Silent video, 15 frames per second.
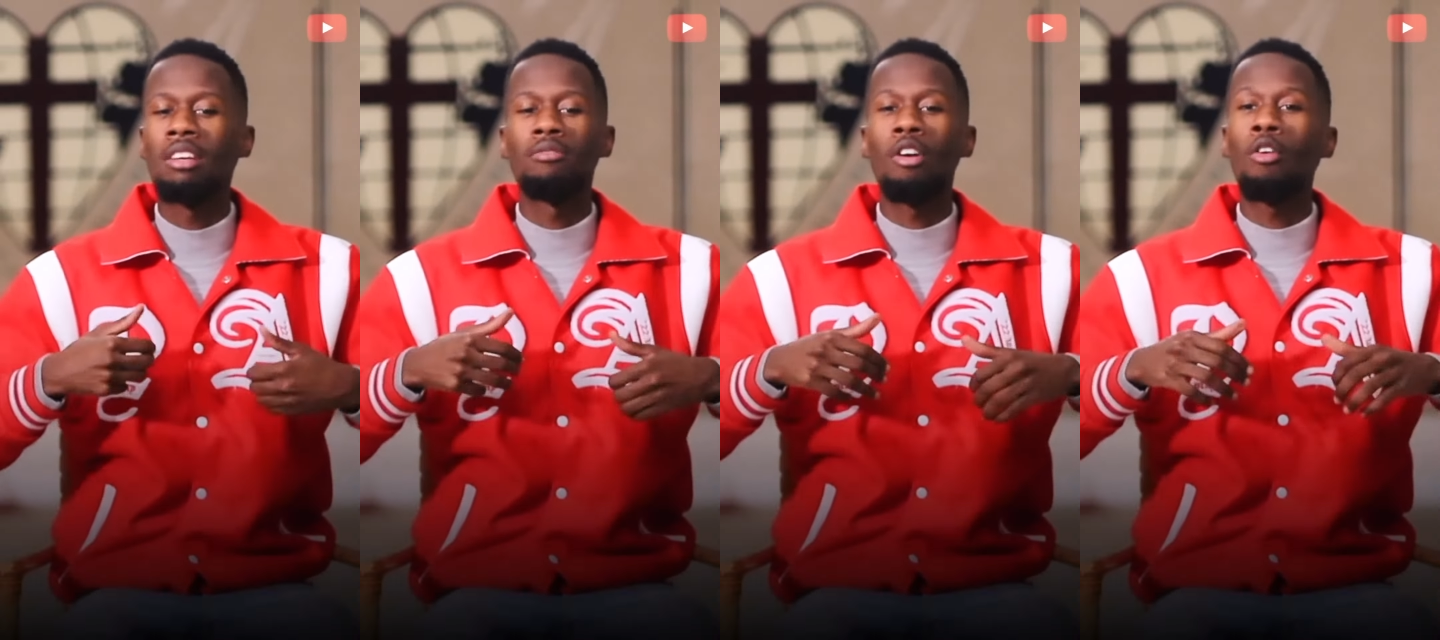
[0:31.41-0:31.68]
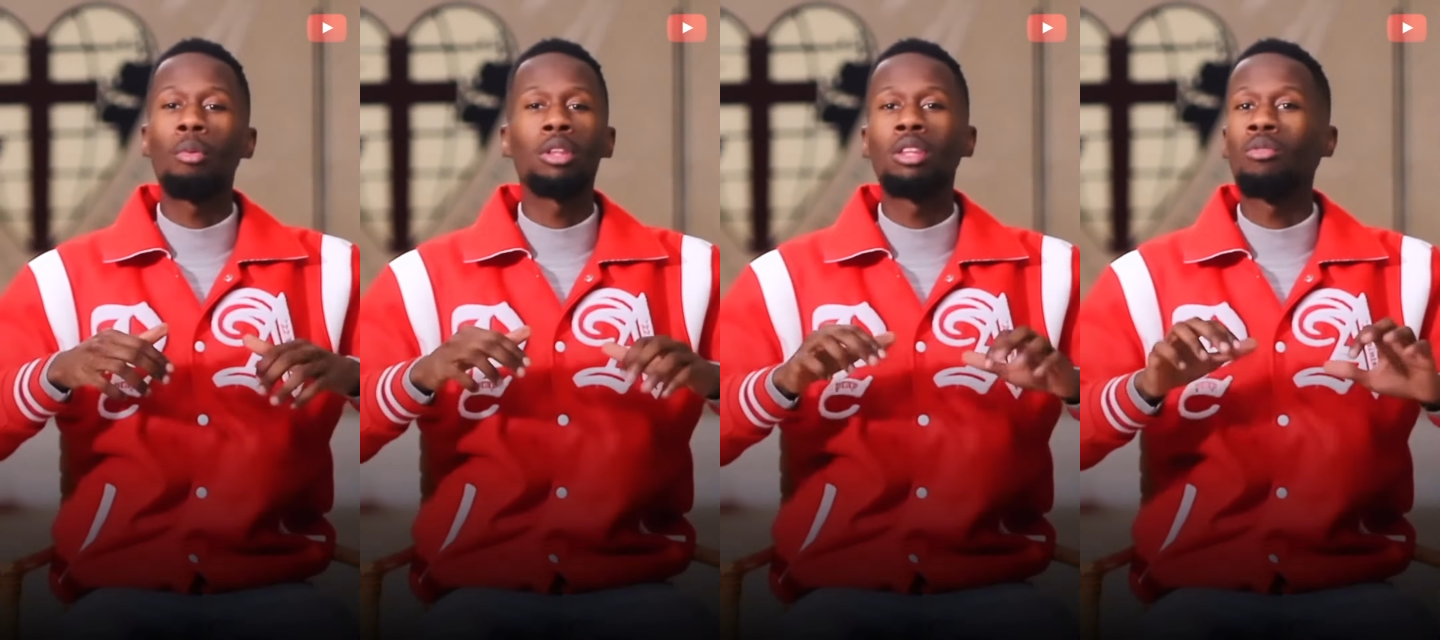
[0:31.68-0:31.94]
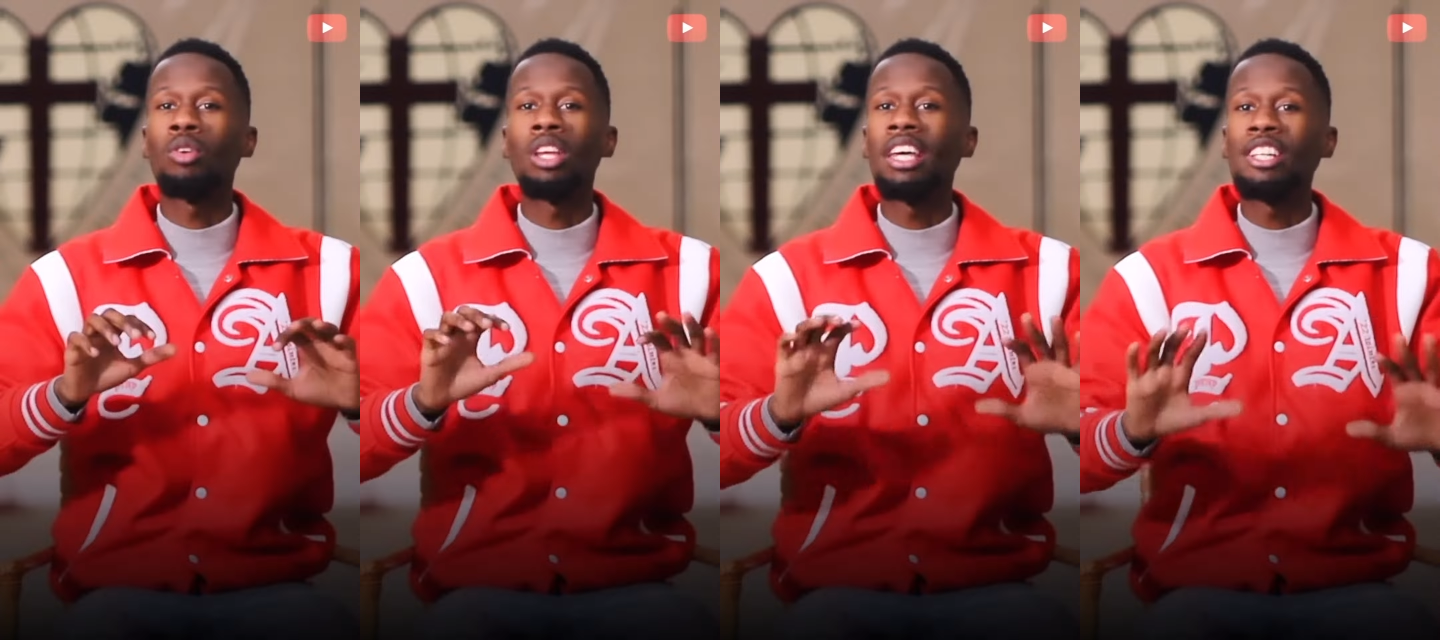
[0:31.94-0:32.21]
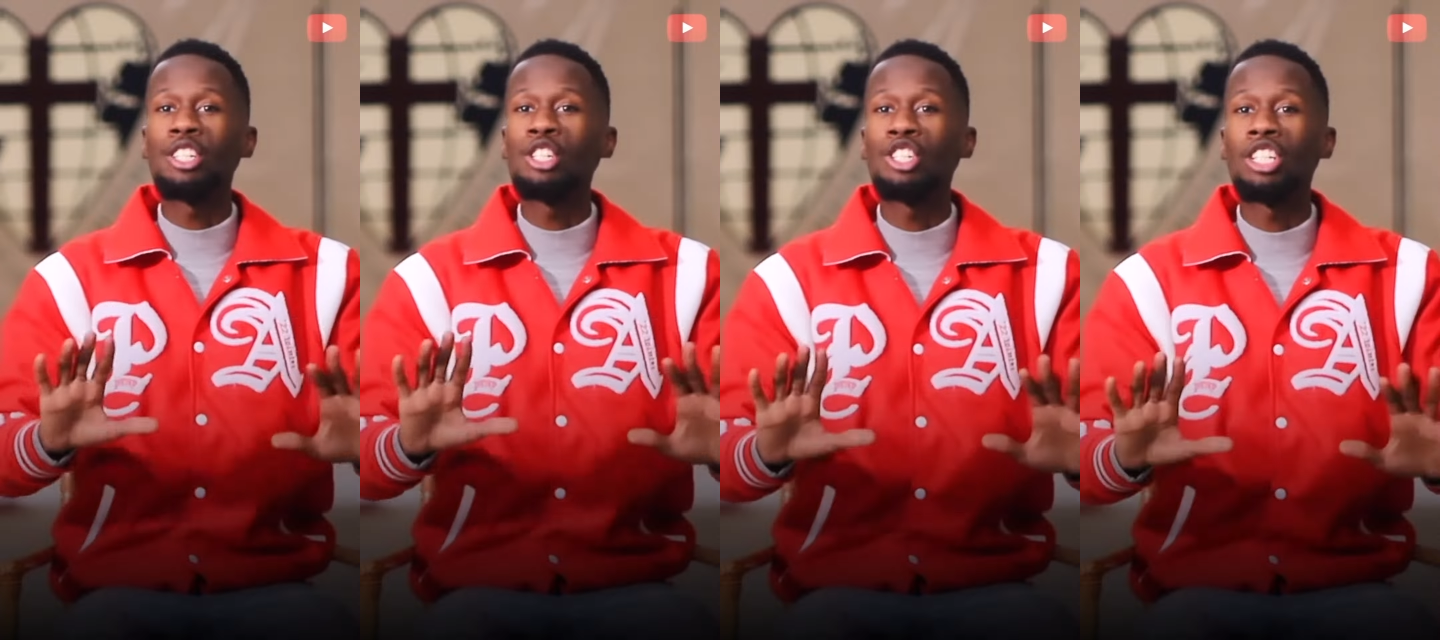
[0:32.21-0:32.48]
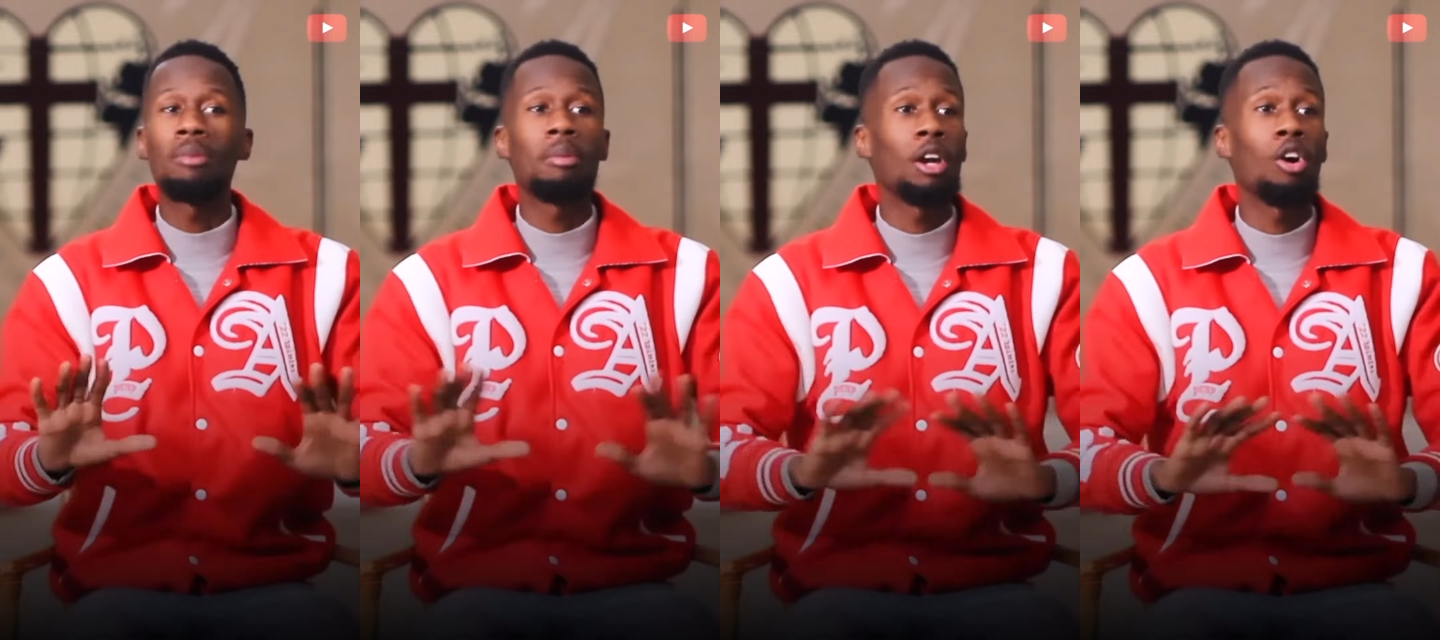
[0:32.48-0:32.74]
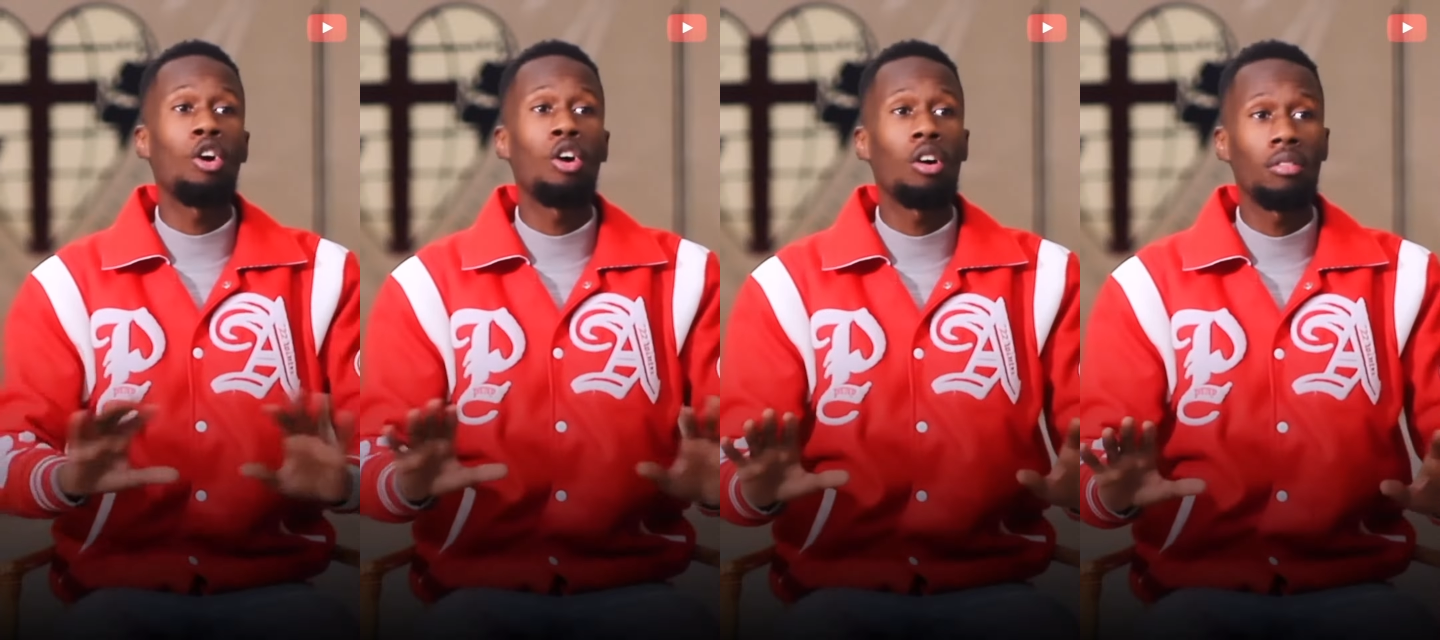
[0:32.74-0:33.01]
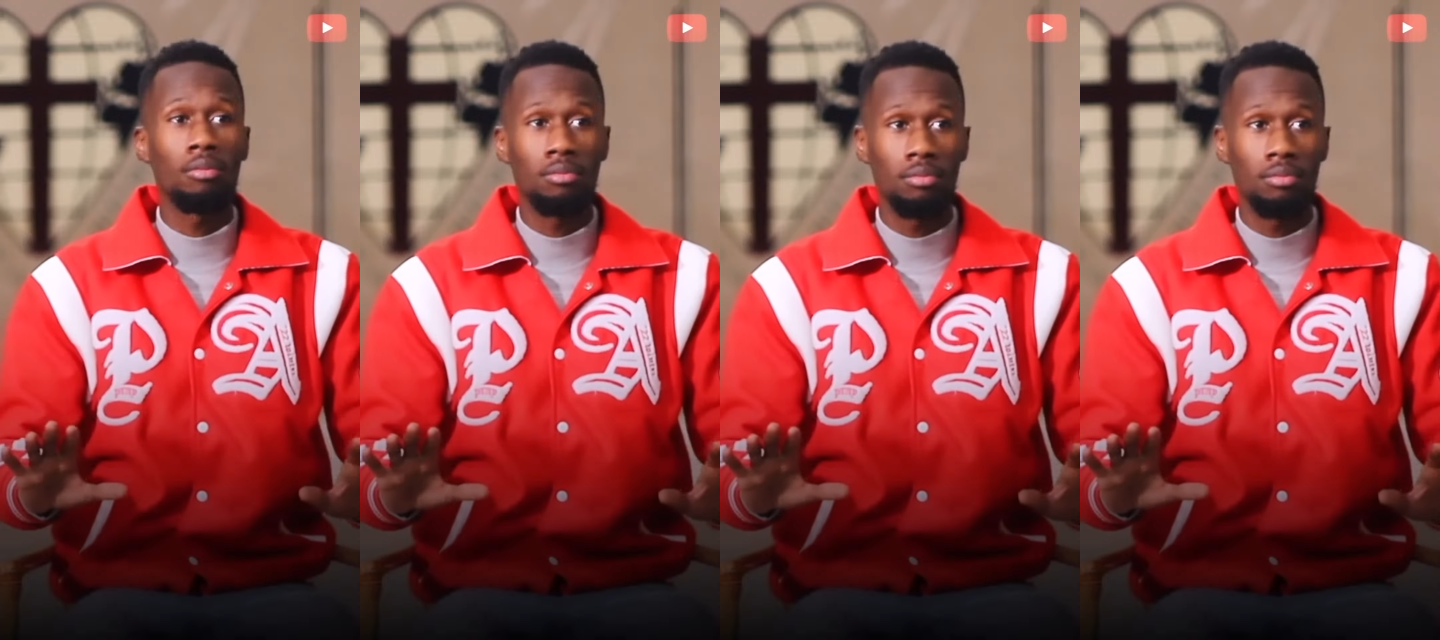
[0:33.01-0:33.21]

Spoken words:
involved with the relationship at all.